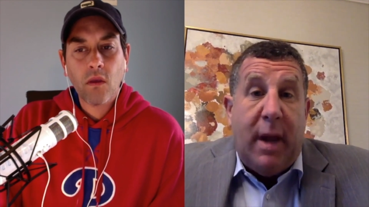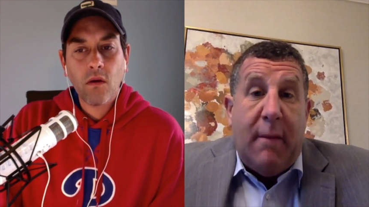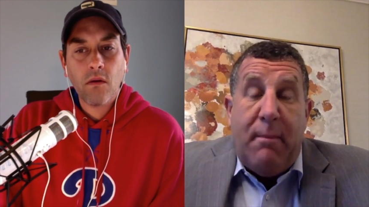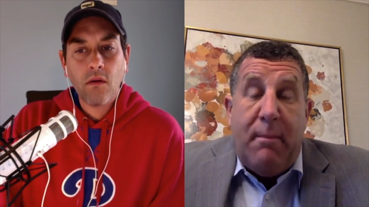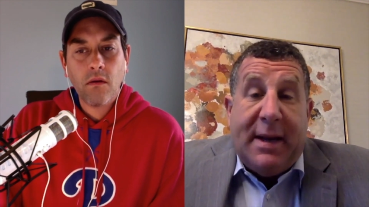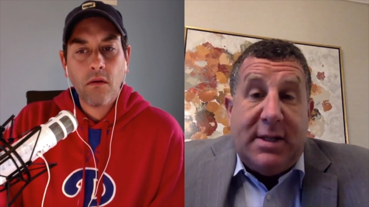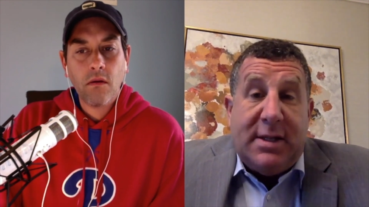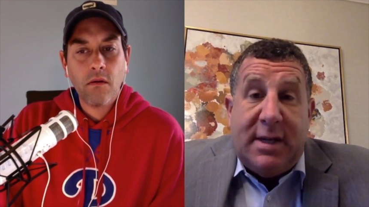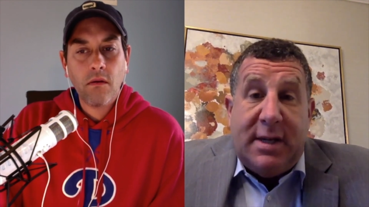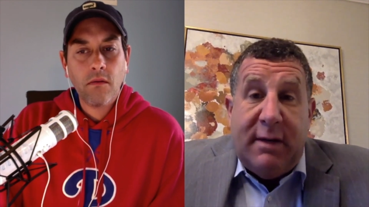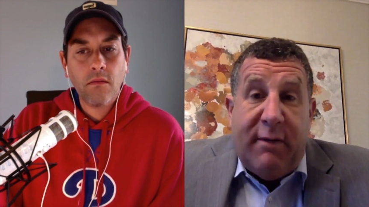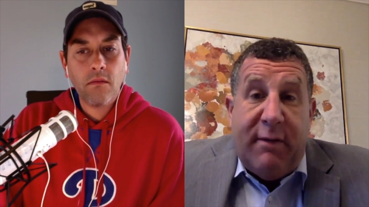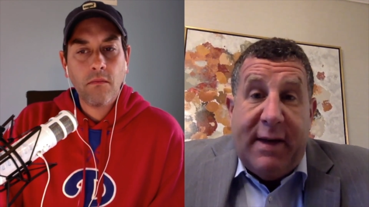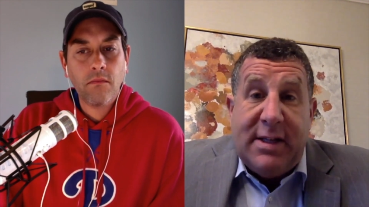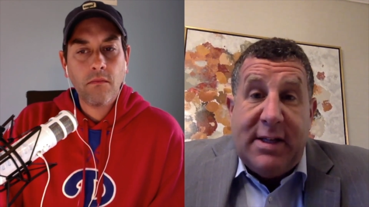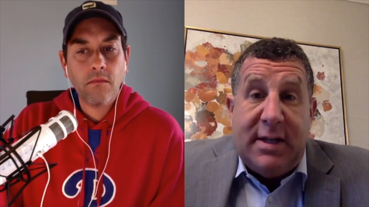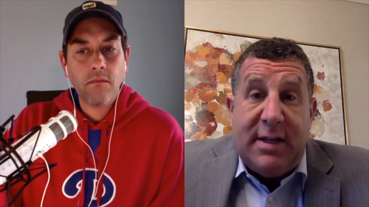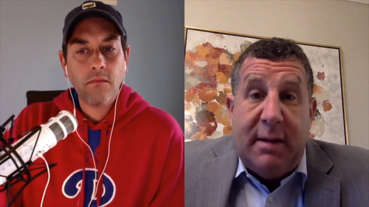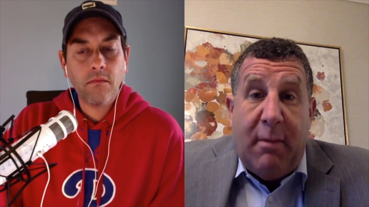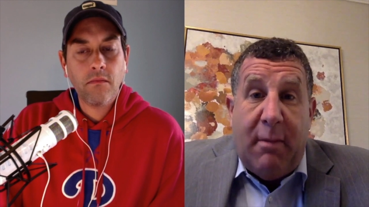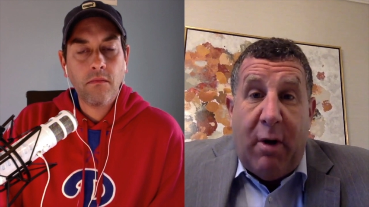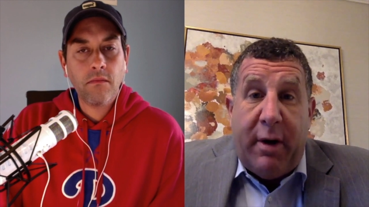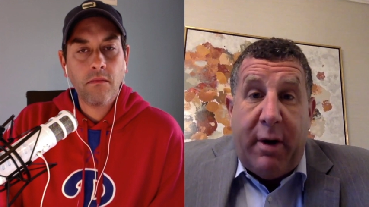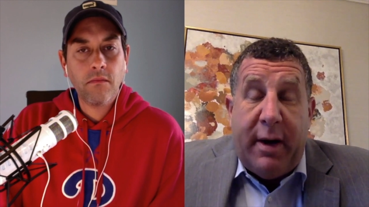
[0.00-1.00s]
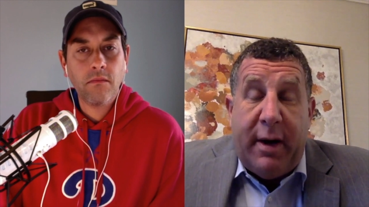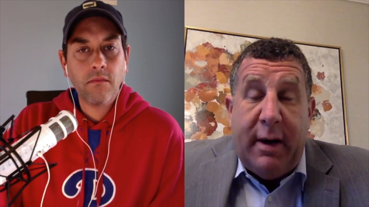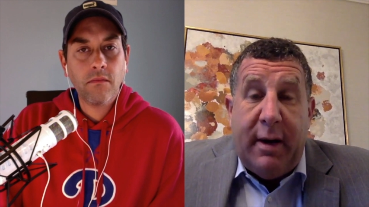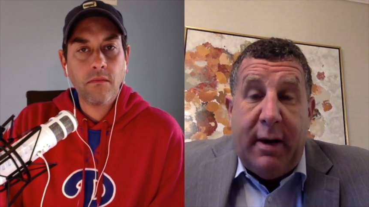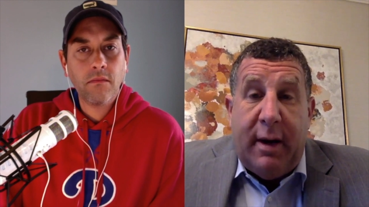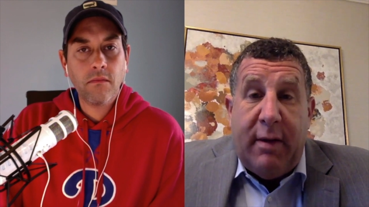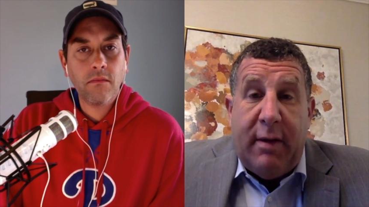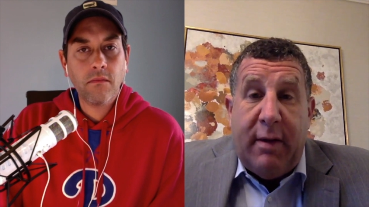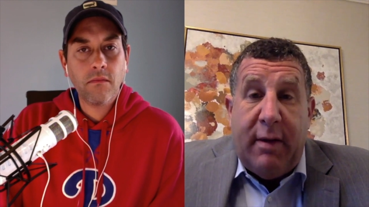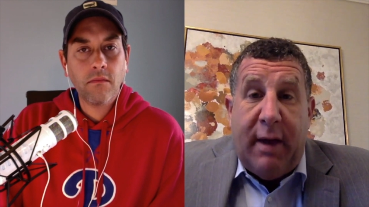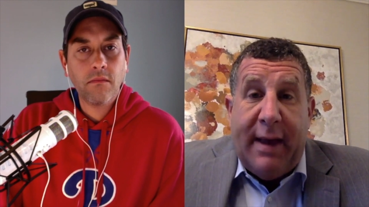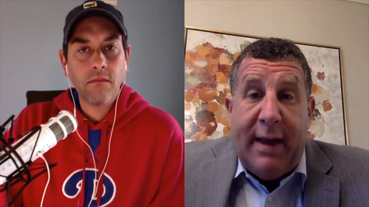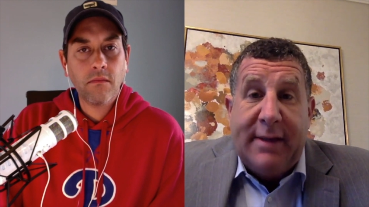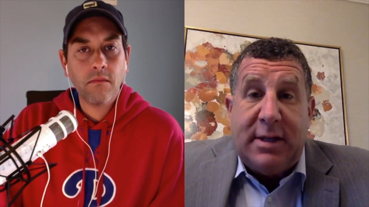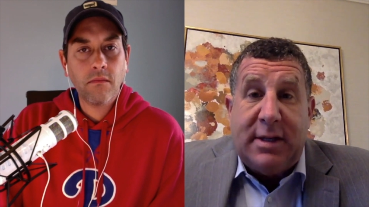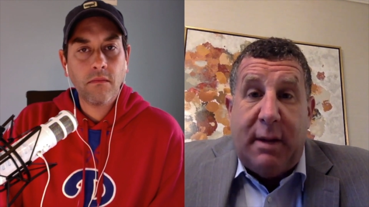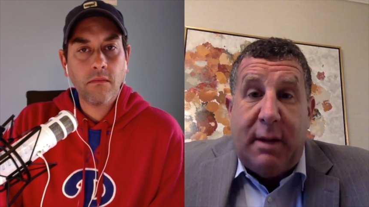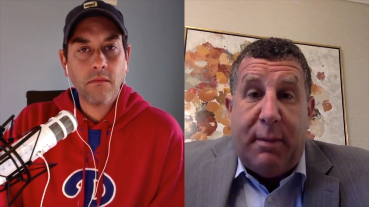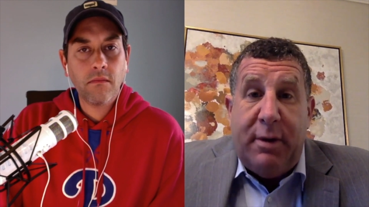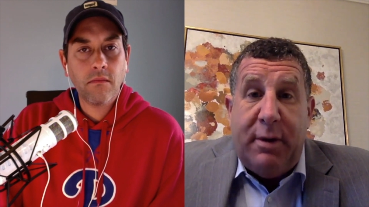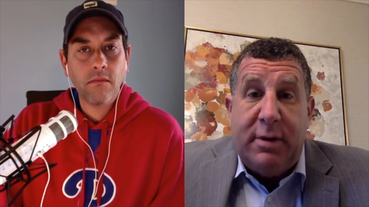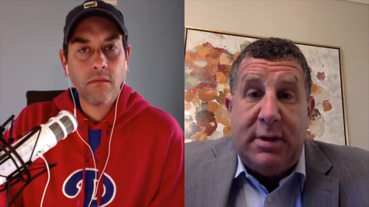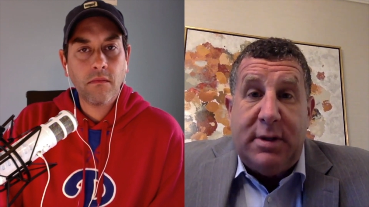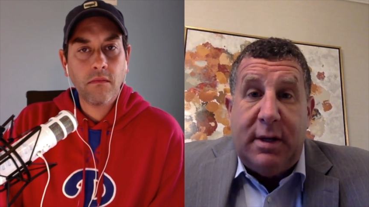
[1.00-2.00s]
Speaker 1: Best investing market of the last
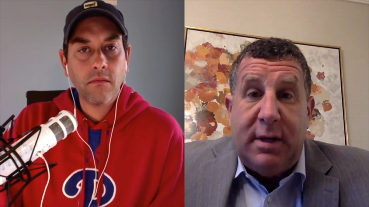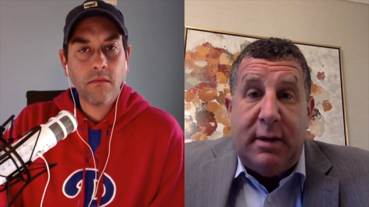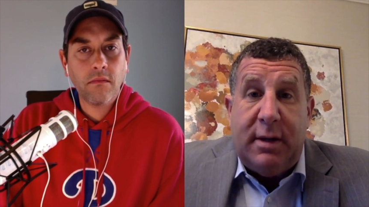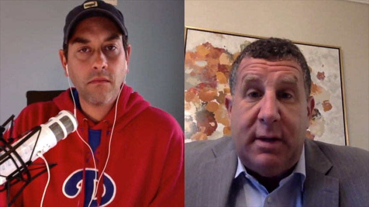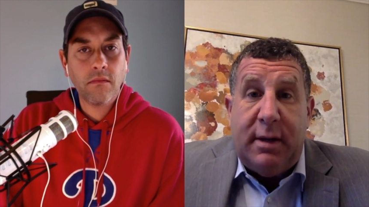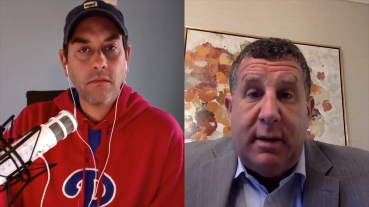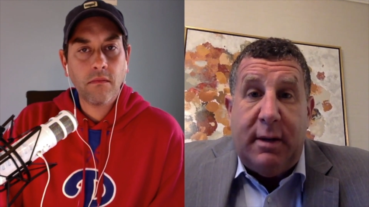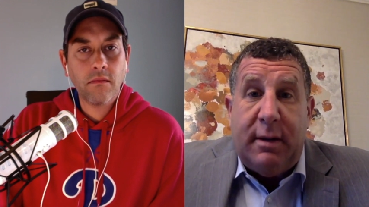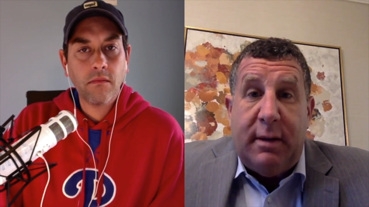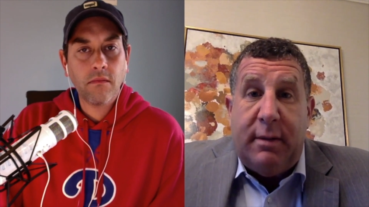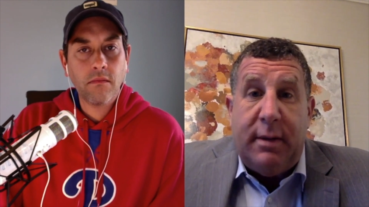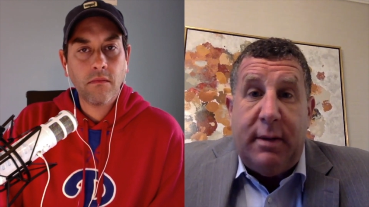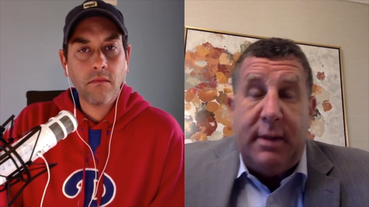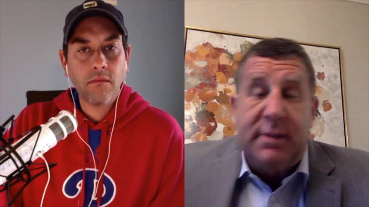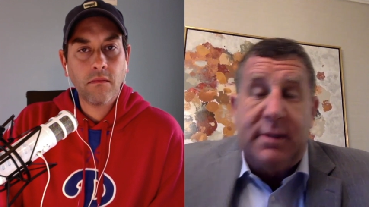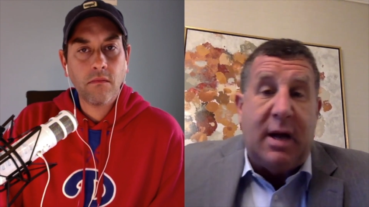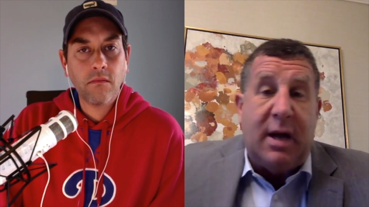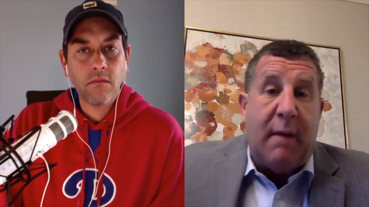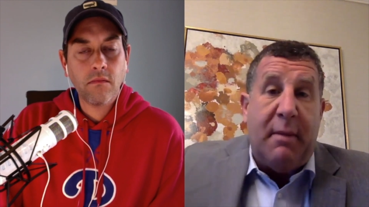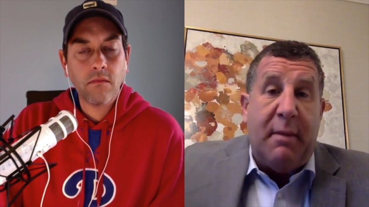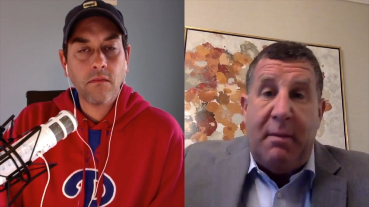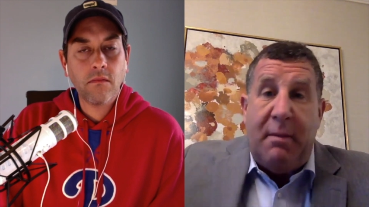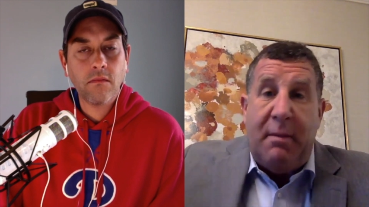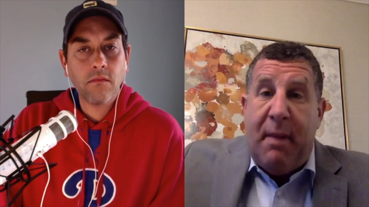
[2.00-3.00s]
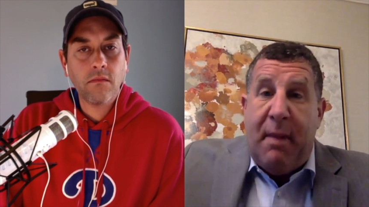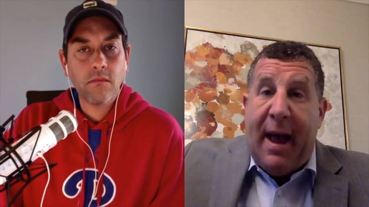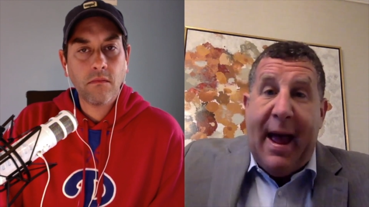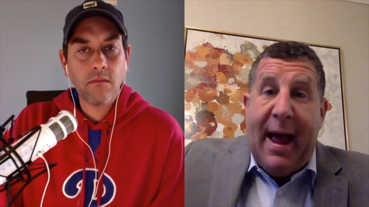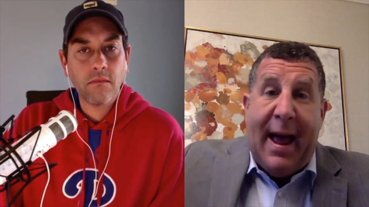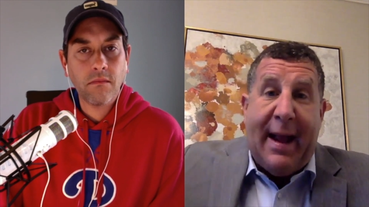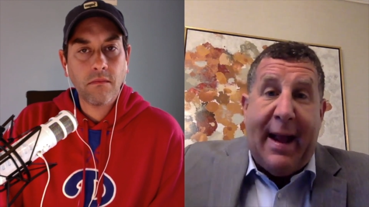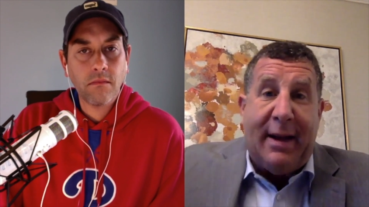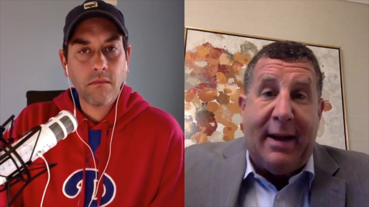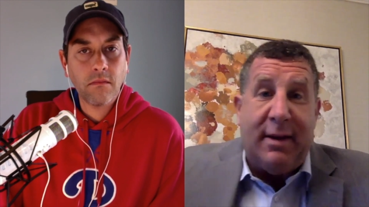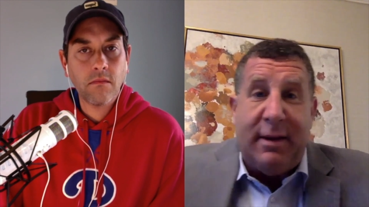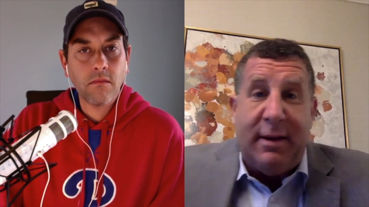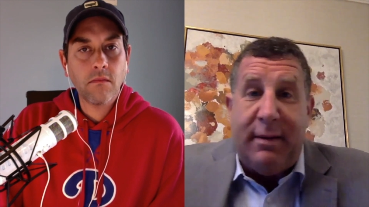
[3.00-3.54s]
couple years. The the it's coming back.